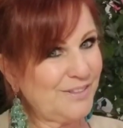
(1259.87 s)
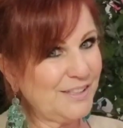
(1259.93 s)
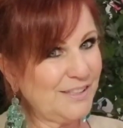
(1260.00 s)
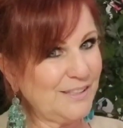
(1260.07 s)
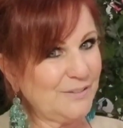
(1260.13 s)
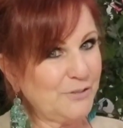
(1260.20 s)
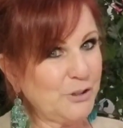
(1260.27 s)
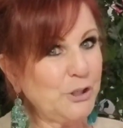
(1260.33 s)

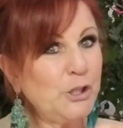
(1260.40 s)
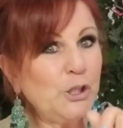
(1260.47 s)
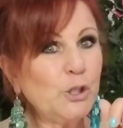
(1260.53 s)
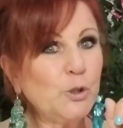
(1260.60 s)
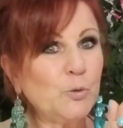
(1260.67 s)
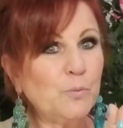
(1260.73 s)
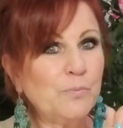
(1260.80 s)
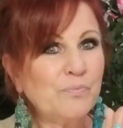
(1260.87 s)
deliver
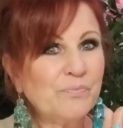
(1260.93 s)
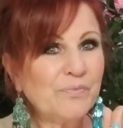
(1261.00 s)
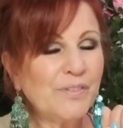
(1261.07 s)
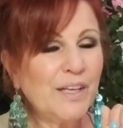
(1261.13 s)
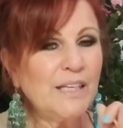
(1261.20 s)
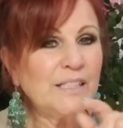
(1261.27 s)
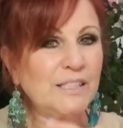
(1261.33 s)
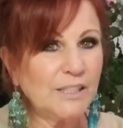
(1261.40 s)
you,
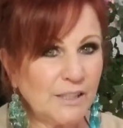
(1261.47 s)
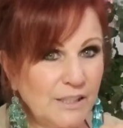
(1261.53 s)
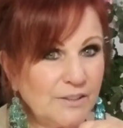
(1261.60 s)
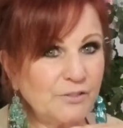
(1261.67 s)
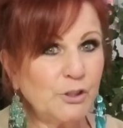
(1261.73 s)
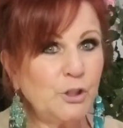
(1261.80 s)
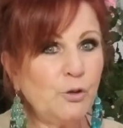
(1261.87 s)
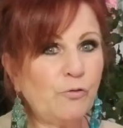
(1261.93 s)

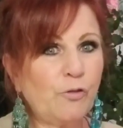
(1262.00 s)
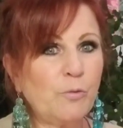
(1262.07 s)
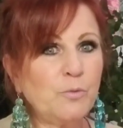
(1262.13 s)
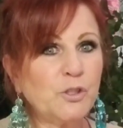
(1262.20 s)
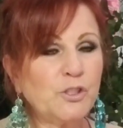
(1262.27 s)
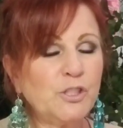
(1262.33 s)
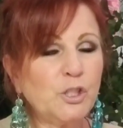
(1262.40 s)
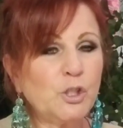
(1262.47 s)
deliver you from
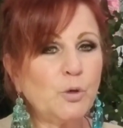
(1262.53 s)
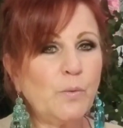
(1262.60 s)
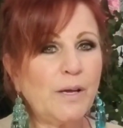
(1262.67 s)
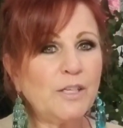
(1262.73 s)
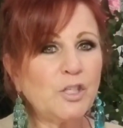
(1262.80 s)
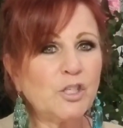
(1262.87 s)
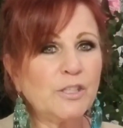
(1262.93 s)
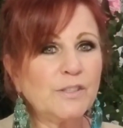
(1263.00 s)
your
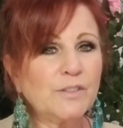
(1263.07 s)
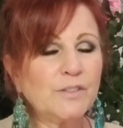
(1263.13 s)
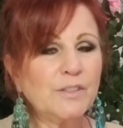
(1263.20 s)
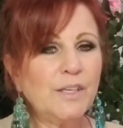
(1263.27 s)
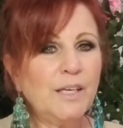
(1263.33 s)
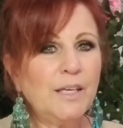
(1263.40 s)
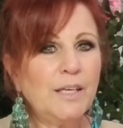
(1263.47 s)
situations,